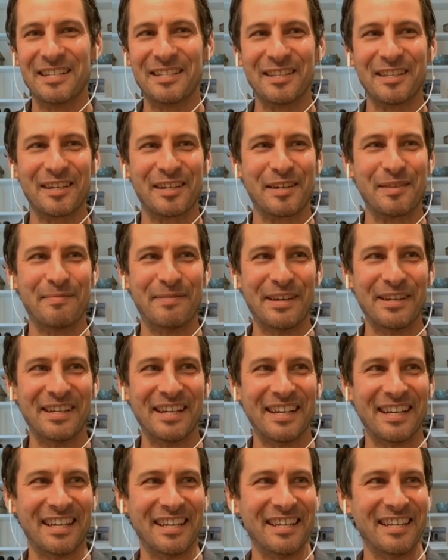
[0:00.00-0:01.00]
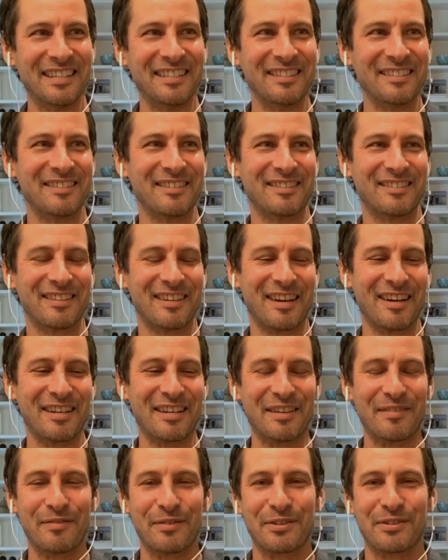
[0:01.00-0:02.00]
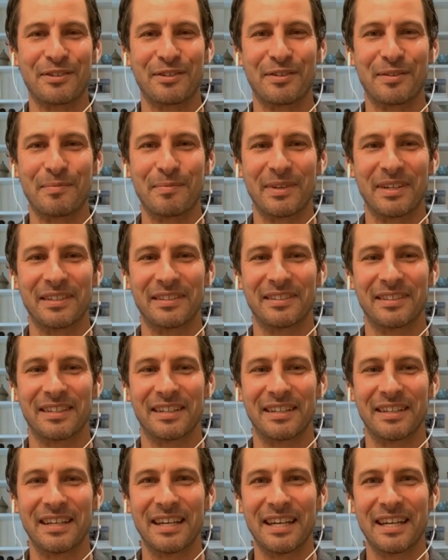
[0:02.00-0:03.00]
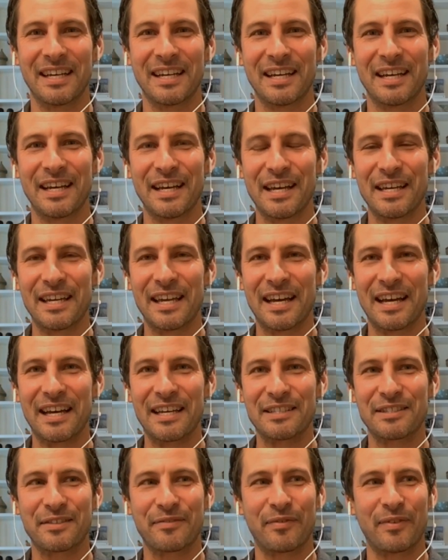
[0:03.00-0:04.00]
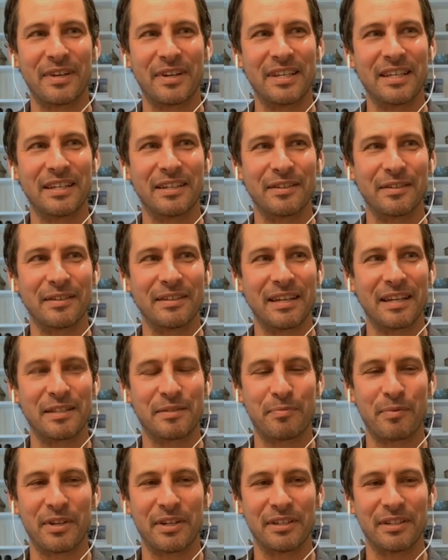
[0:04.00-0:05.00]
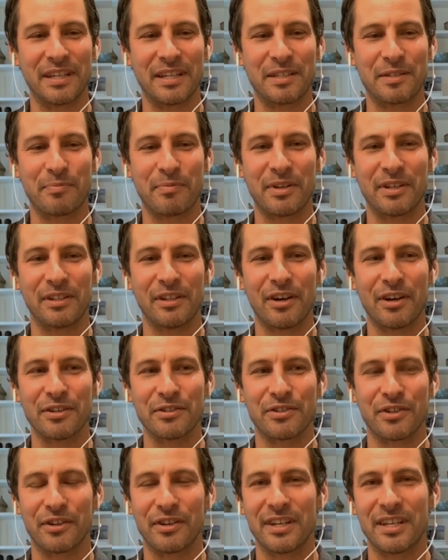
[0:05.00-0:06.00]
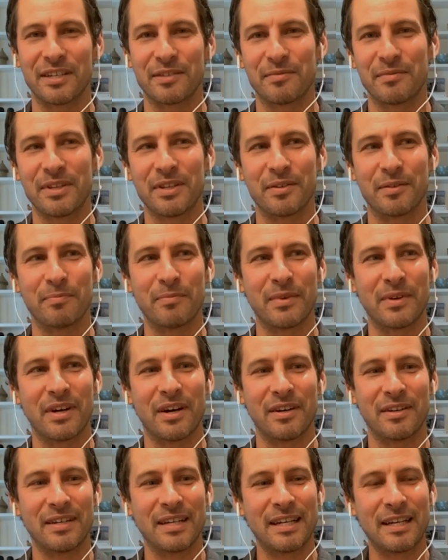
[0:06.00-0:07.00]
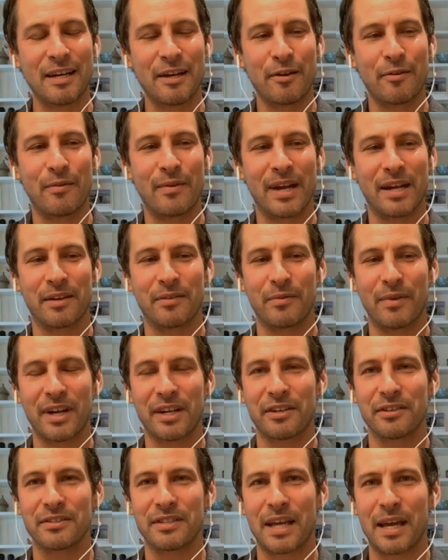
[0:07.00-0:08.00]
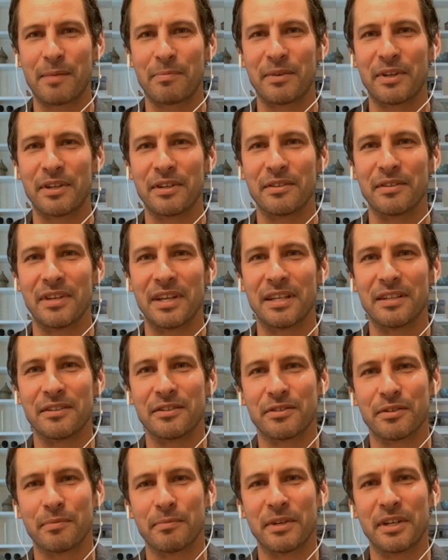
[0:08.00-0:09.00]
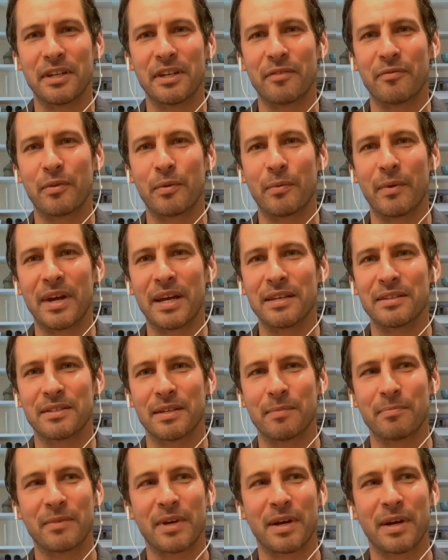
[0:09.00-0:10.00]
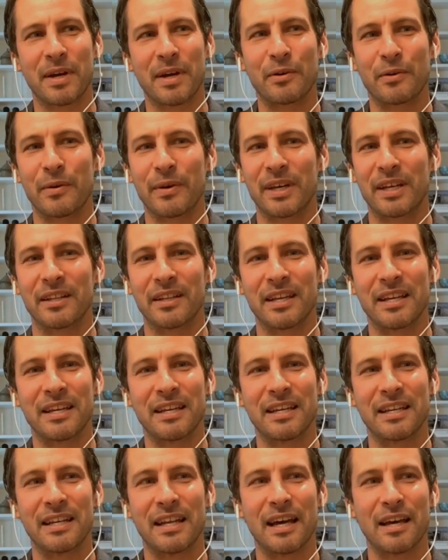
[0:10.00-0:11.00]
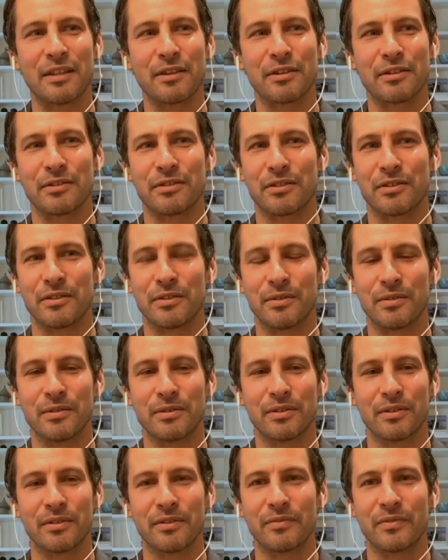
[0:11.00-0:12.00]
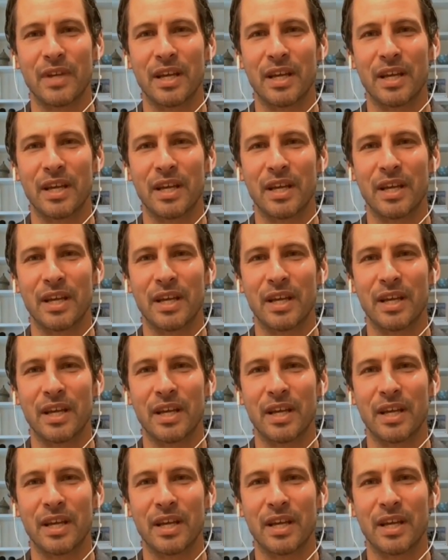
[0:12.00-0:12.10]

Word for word: into the community and into society for sure. But uh, yeah, it's you know it's been a it's been a long journey. As you know, re- records happen in, in so many different ways. Some come out quickly, and others you sort of